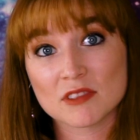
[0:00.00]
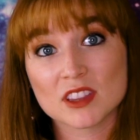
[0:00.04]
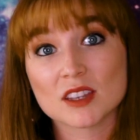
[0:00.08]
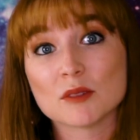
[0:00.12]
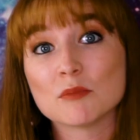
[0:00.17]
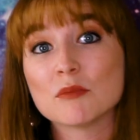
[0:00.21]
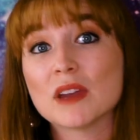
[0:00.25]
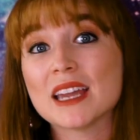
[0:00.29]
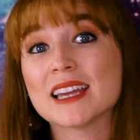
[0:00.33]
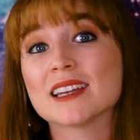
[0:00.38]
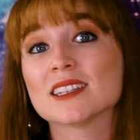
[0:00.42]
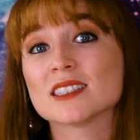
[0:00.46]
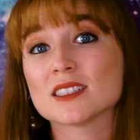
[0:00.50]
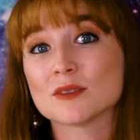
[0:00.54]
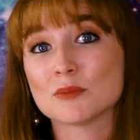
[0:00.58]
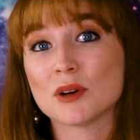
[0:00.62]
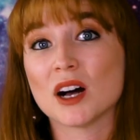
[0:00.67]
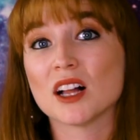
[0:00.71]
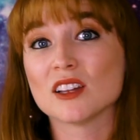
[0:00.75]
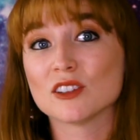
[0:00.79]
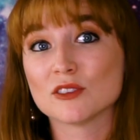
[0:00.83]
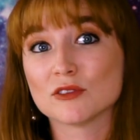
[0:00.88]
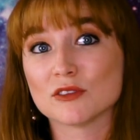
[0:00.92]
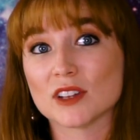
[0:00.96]
The manned
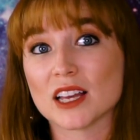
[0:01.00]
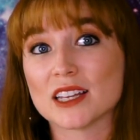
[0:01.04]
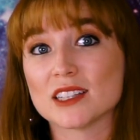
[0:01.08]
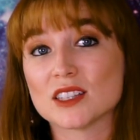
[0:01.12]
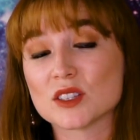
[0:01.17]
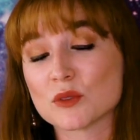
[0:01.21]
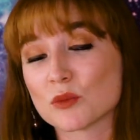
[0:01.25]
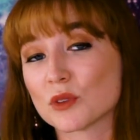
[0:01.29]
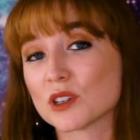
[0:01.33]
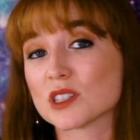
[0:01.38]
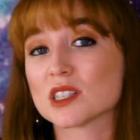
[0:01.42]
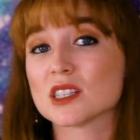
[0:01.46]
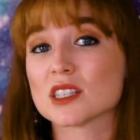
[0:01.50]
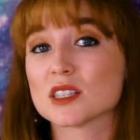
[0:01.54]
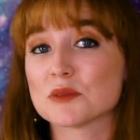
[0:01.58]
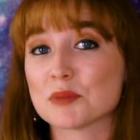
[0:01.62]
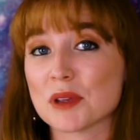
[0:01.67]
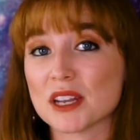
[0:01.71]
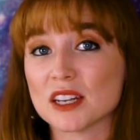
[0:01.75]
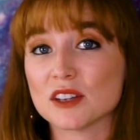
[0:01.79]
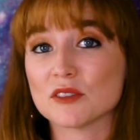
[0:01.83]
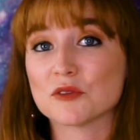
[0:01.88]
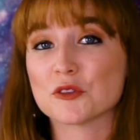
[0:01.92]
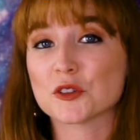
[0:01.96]
Apollo flights were
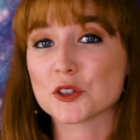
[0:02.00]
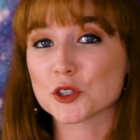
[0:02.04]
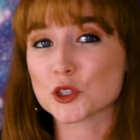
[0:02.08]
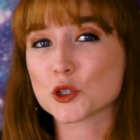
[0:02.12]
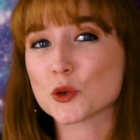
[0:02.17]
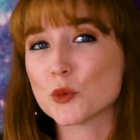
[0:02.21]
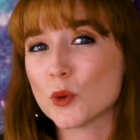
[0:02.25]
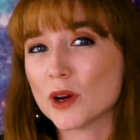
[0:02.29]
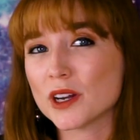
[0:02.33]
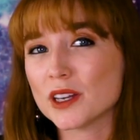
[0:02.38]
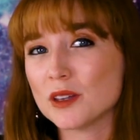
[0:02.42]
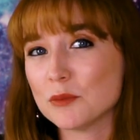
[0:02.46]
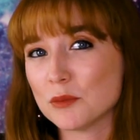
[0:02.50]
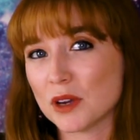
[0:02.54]
suspended for 20